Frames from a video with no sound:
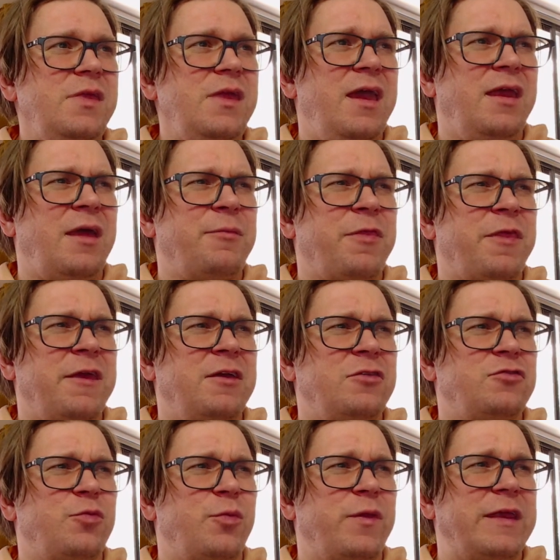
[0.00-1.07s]
I think
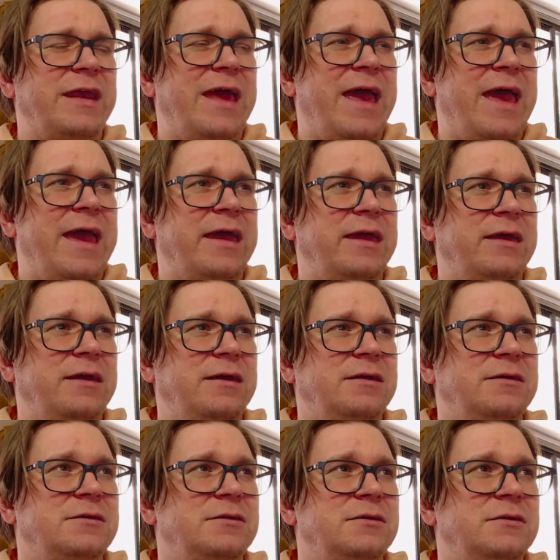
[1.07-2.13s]
it's with an A.
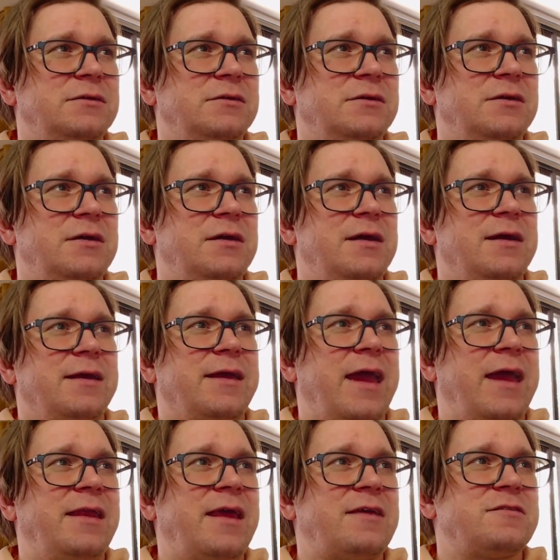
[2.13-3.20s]

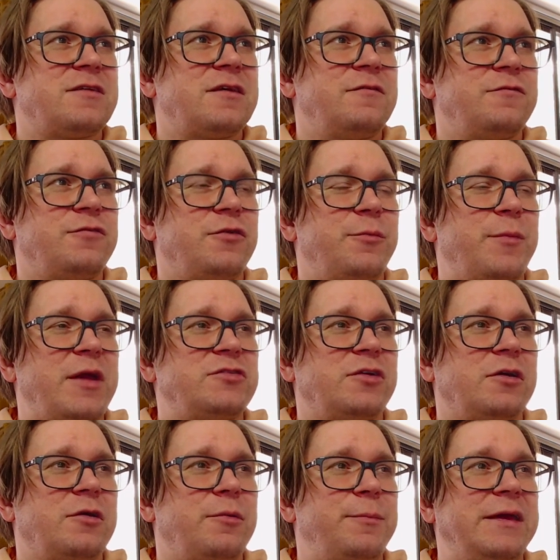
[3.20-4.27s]
Gain as information
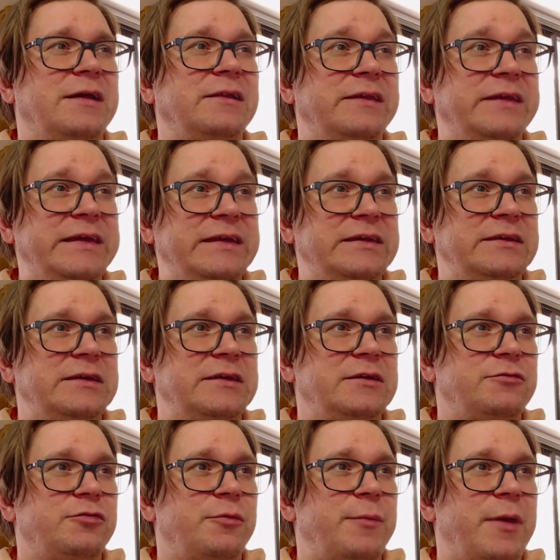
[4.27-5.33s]
could be glean
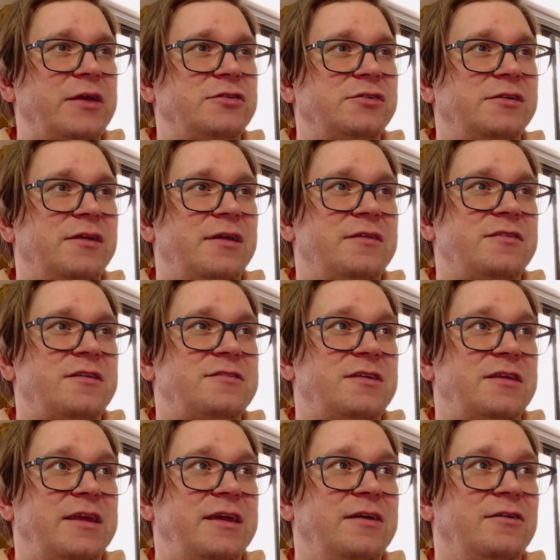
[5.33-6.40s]
information. Is this
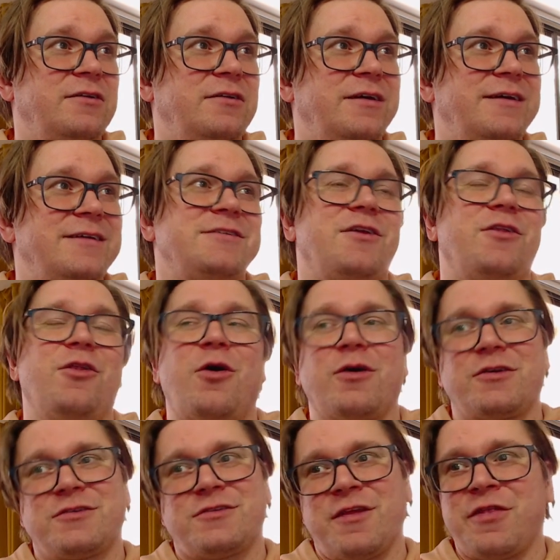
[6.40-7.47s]
an eel? It's a
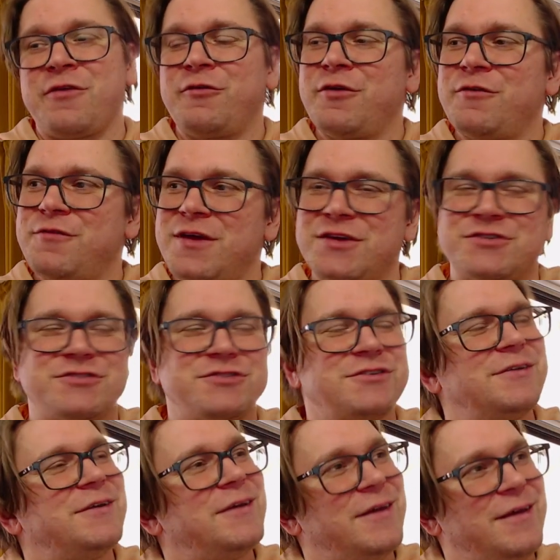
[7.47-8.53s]
long, slithery fish.
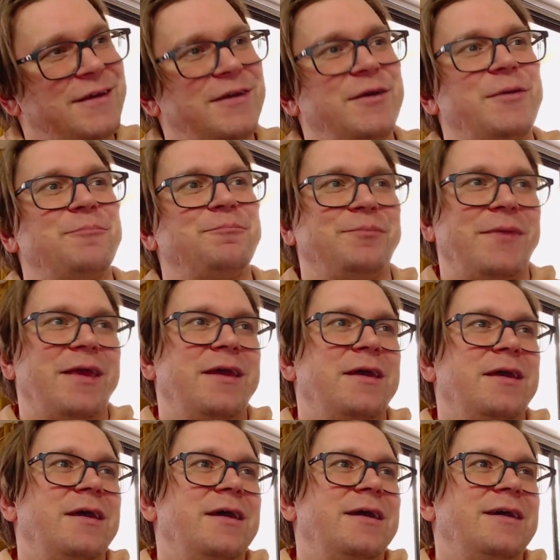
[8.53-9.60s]

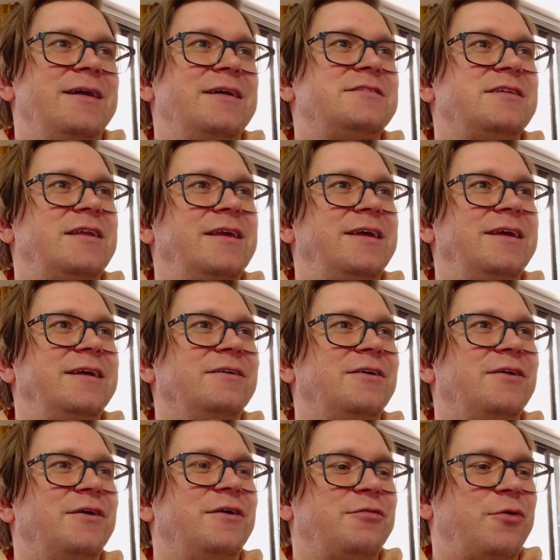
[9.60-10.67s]
It's an
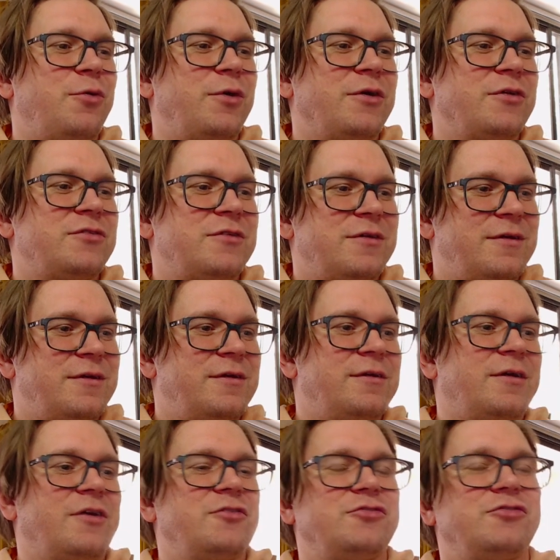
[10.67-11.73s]
eel, of course.
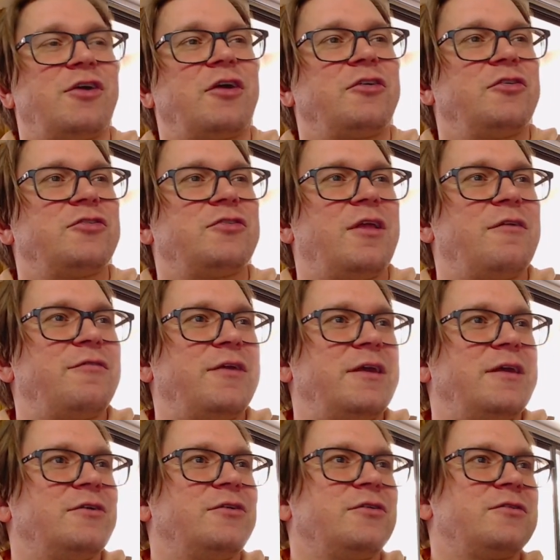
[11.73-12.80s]
Instructors love
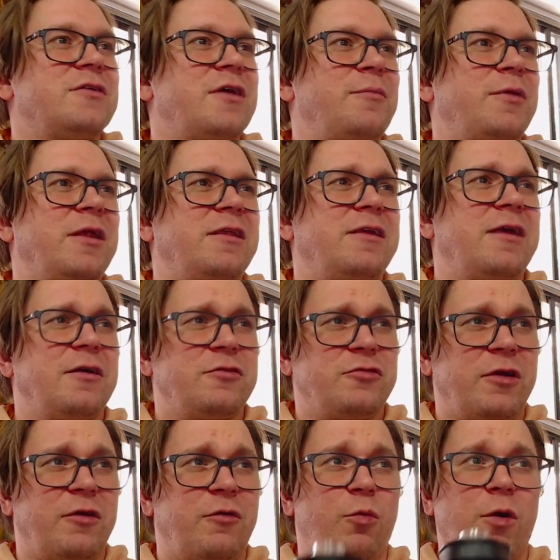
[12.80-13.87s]
eels. I'm going to take a
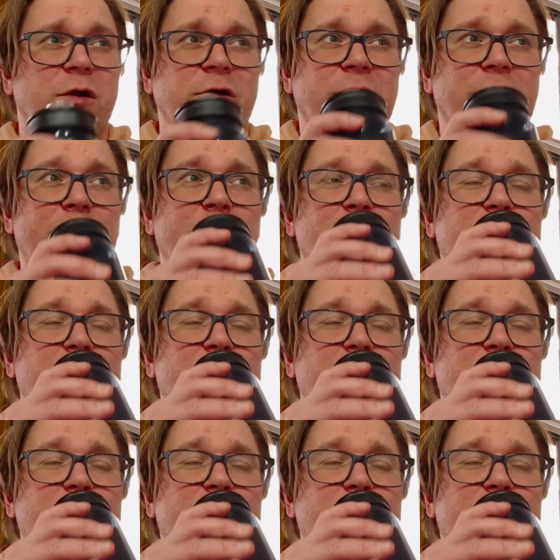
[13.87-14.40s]
drink of water here.